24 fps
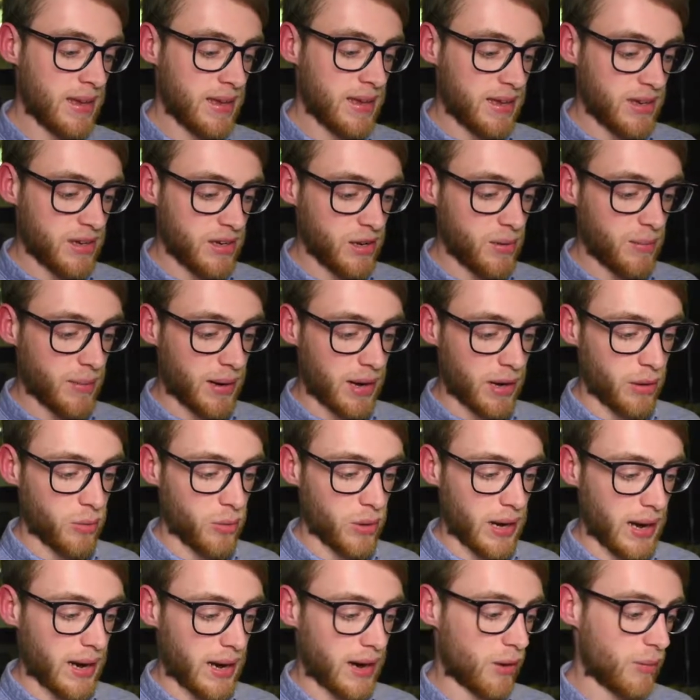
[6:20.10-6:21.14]
no matter
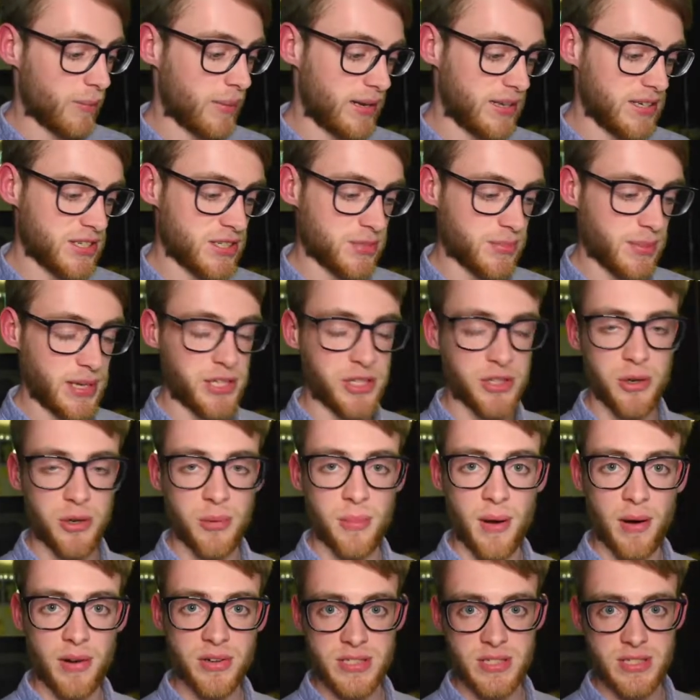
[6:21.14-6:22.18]
how many speed draw
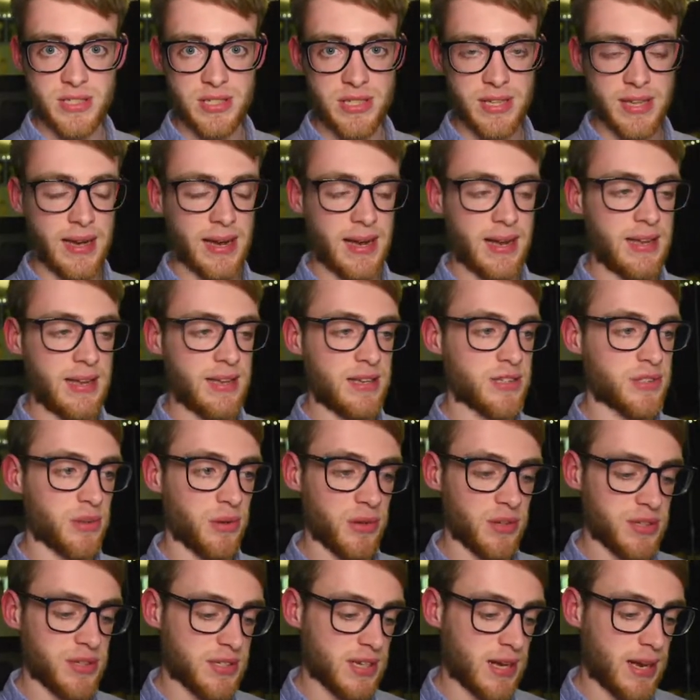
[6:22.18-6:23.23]
boxes you get, it's all the
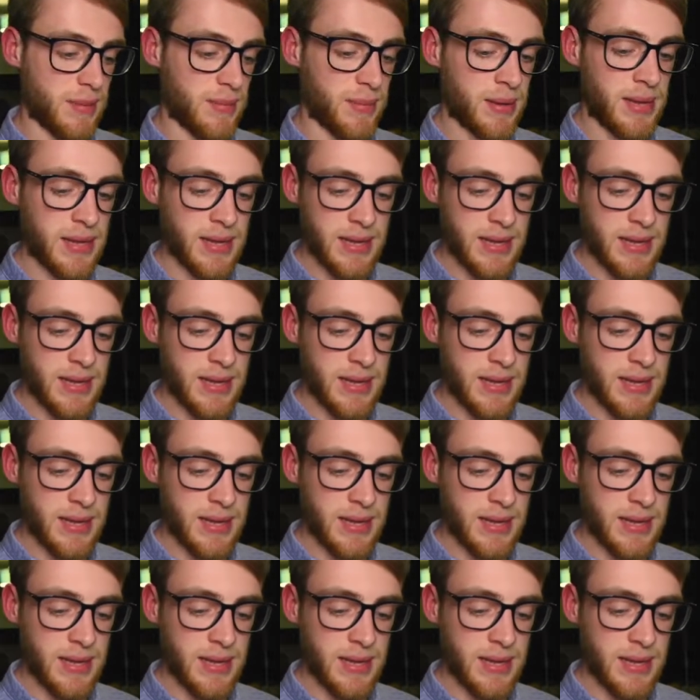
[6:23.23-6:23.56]
same.